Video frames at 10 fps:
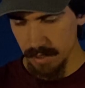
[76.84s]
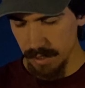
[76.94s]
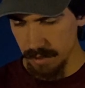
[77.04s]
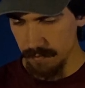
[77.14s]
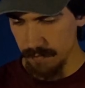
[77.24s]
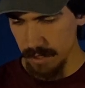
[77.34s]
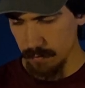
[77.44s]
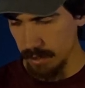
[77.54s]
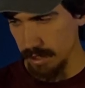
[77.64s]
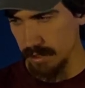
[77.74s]
And in
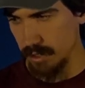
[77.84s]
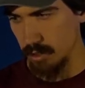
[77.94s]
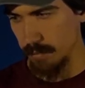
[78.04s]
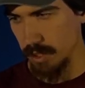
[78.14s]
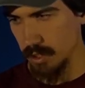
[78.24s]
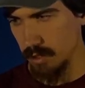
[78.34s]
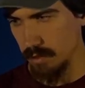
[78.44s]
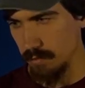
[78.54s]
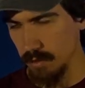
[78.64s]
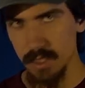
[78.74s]
fact, we like these so much
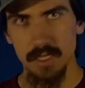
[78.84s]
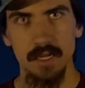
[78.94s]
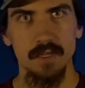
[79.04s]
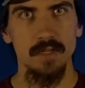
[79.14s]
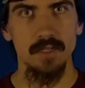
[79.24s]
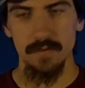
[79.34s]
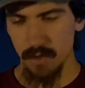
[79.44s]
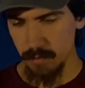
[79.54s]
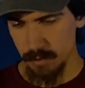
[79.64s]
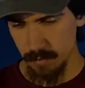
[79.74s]
that we decided to
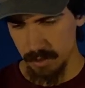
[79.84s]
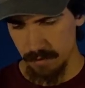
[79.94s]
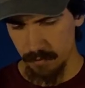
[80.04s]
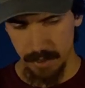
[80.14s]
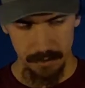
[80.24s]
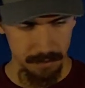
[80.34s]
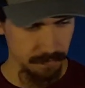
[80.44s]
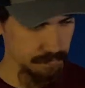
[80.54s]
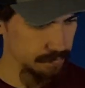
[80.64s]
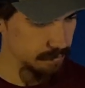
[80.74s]
develop some stuff around it.
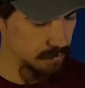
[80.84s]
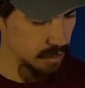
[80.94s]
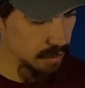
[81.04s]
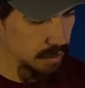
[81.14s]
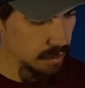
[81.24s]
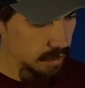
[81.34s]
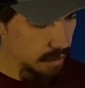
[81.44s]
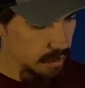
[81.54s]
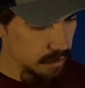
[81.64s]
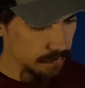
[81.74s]

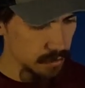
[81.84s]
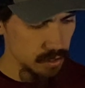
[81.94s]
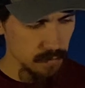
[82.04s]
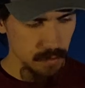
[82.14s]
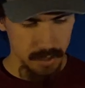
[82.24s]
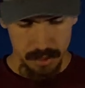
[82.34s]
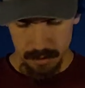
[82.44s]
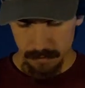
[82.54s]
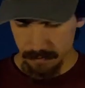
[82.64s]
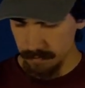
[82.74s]
The first thing
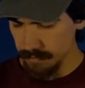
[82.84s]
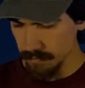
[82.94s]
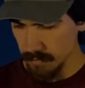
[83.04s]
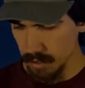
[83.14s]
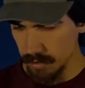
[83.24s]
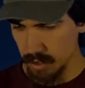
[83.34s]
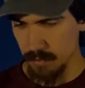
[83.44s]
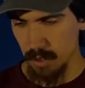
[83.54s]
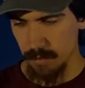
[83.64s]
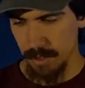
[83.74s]
was the
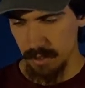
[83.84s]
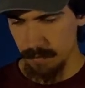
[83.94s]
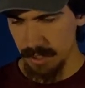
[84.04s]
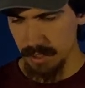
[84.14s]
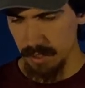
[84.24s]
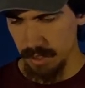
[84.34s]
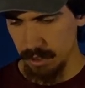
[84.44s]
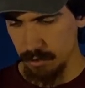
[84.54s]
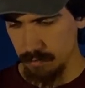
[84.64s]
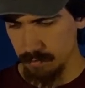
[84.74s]
small mount that basically let
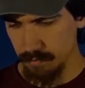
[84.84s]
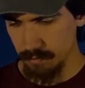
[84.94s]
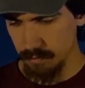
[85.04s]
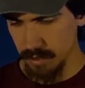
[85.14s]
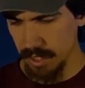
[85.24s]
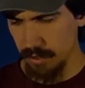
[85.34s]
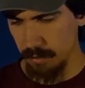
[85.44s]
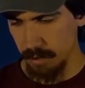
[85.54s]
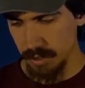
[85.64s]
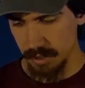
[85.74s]
you
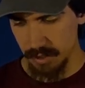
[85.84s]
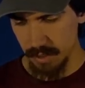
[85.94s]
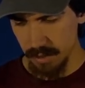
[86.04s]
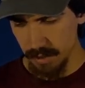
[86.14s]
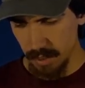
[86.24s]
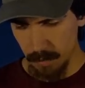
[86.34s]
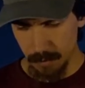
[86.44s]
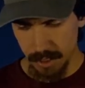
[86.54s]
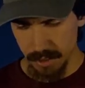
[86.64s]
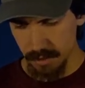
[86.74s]
carry it places. It
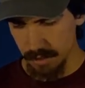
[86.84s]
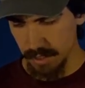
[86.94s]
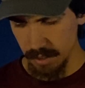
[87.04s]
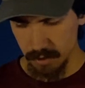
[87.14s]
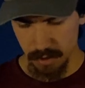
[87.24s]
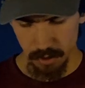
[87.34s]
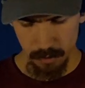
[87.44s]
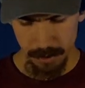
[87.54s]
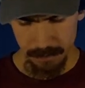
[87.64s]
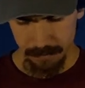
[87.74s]
protected the connectors a
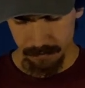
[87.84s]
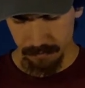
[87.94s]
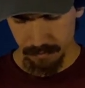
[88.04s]
little bit,